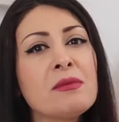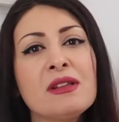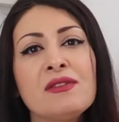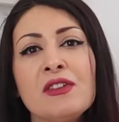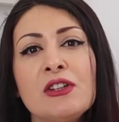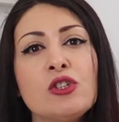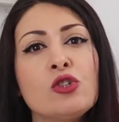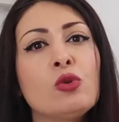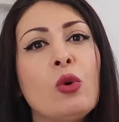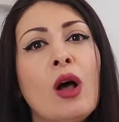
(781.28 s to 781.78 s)

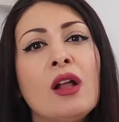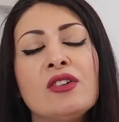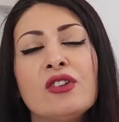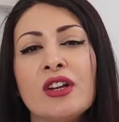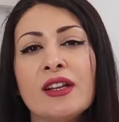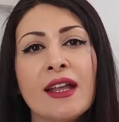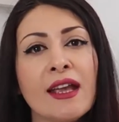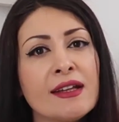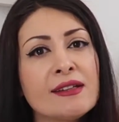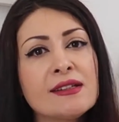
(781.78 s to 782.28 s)
between
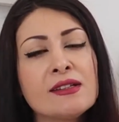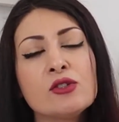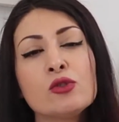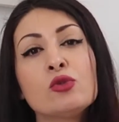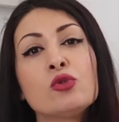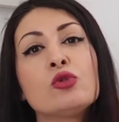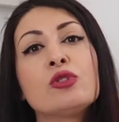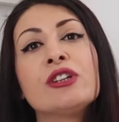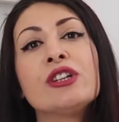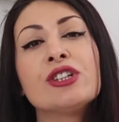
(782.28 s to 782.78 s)
280 to
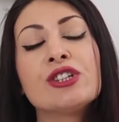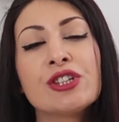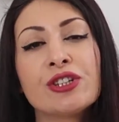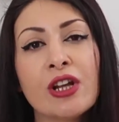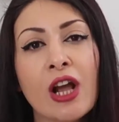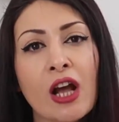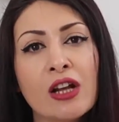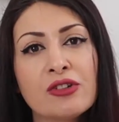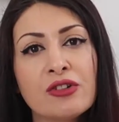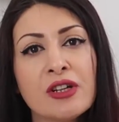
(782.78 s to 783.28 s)

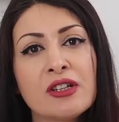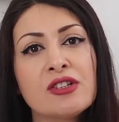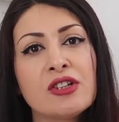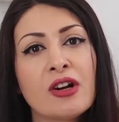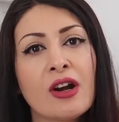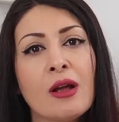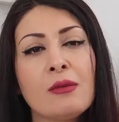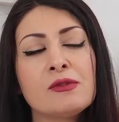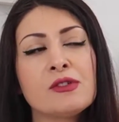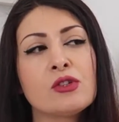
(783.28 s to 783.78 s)
300
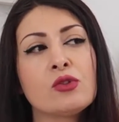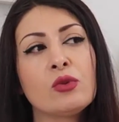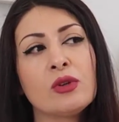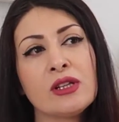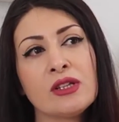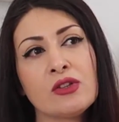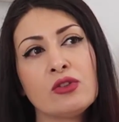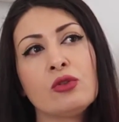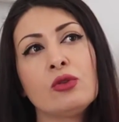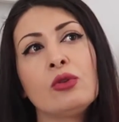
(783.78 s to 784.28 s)
dirhams. You
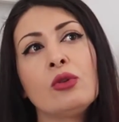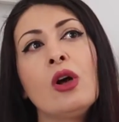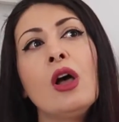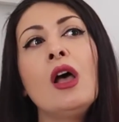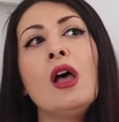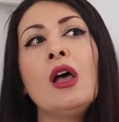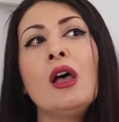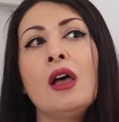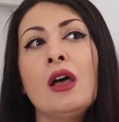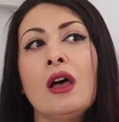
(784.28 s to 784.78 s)
need to,
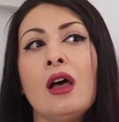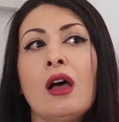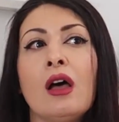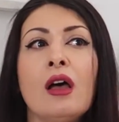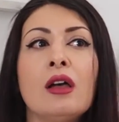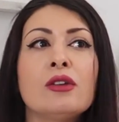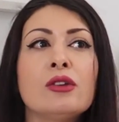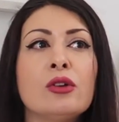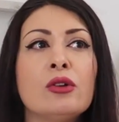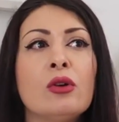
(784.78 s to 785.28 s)

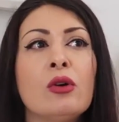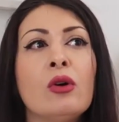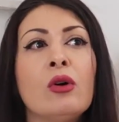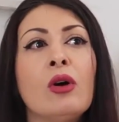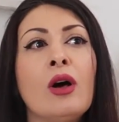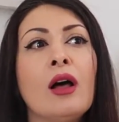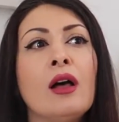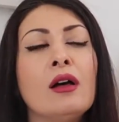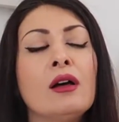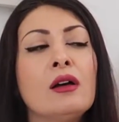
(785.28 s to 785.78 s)

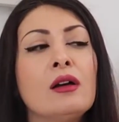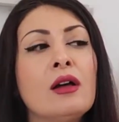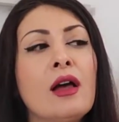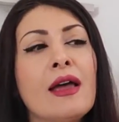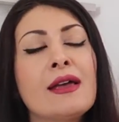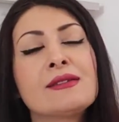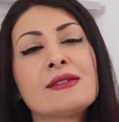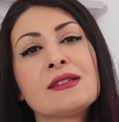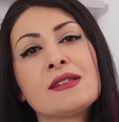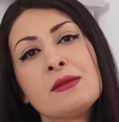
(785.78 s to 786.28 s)

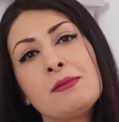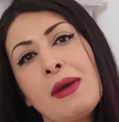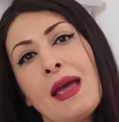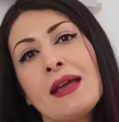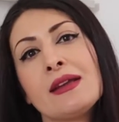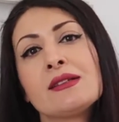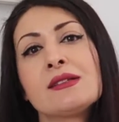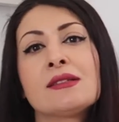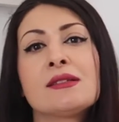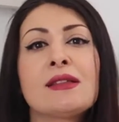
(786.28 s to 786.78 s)

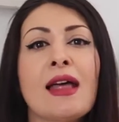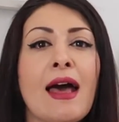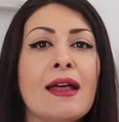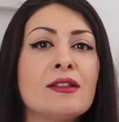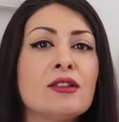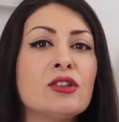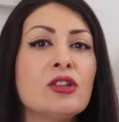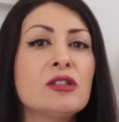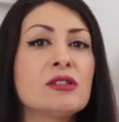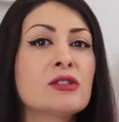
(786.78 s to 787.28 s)
estimate
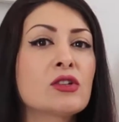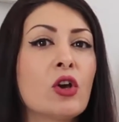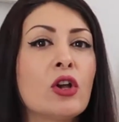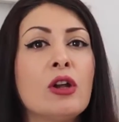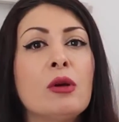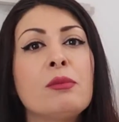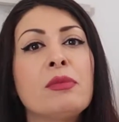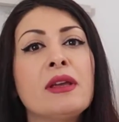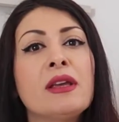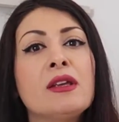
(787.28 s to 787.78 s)
that it's going
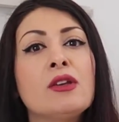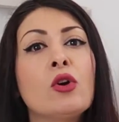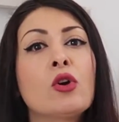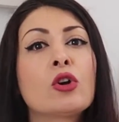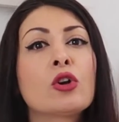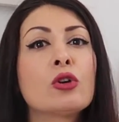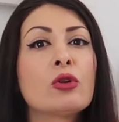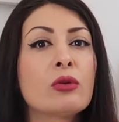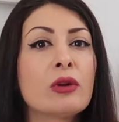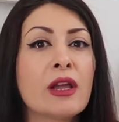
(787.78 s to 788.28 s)
to be
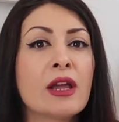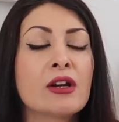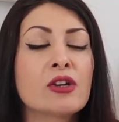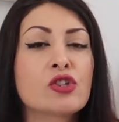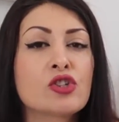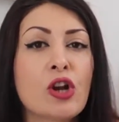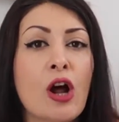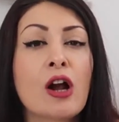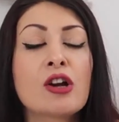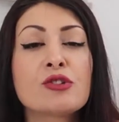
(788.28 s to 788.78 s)
your
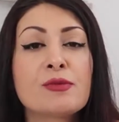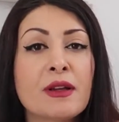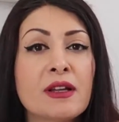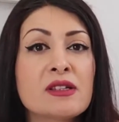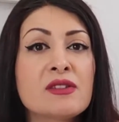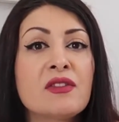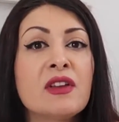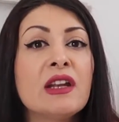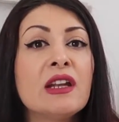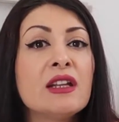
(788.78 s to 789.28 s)
courier charge,
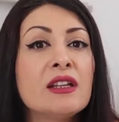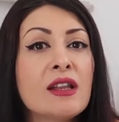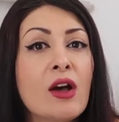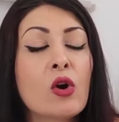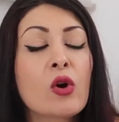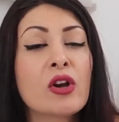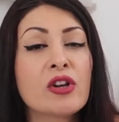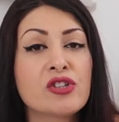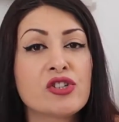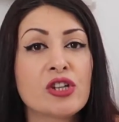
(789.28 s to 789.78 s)
because we need the
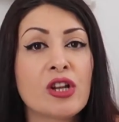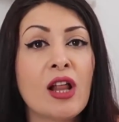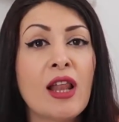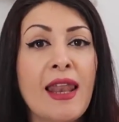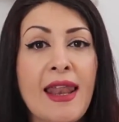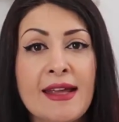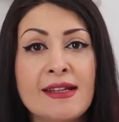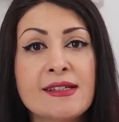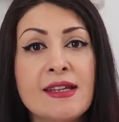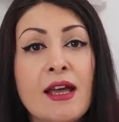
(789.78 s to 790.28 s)
original
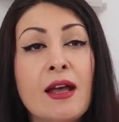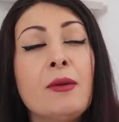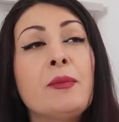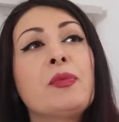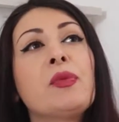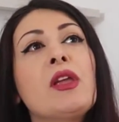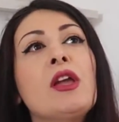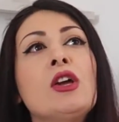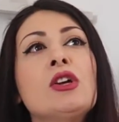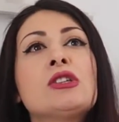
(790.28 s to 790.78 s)
letter.
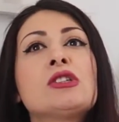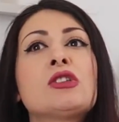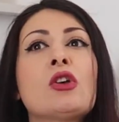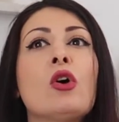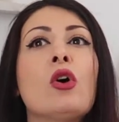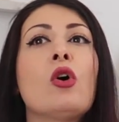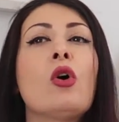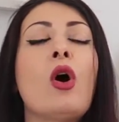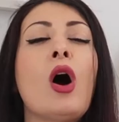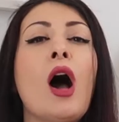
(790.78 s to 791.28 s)

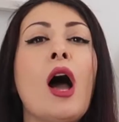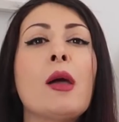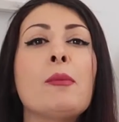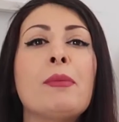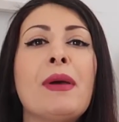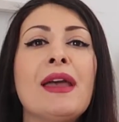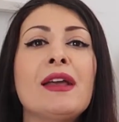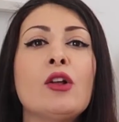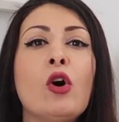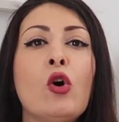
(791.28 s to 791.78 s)
So I
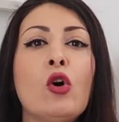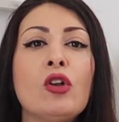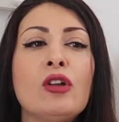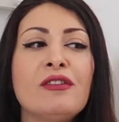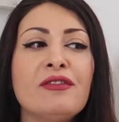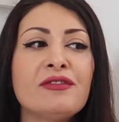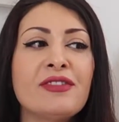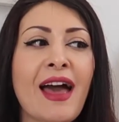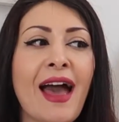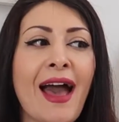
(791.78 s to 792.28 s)
paid all
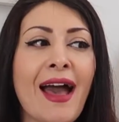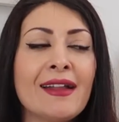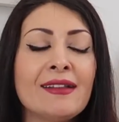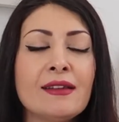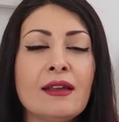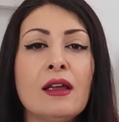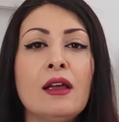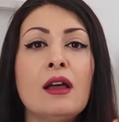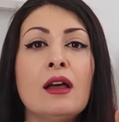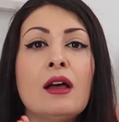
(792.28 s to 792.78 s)
of that.